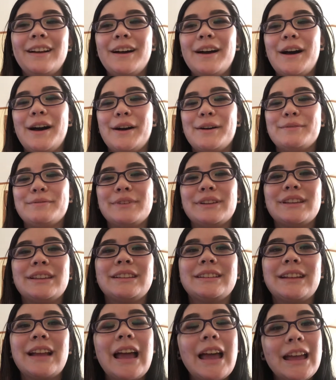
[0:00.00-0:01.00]
But
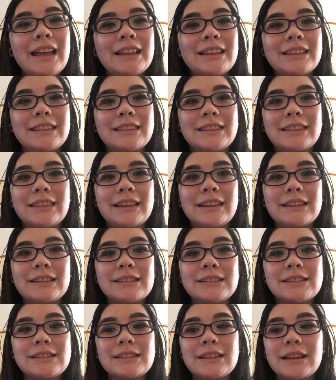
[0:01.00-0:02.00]

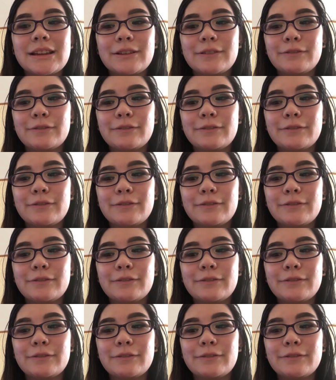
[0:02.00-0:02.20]
thanks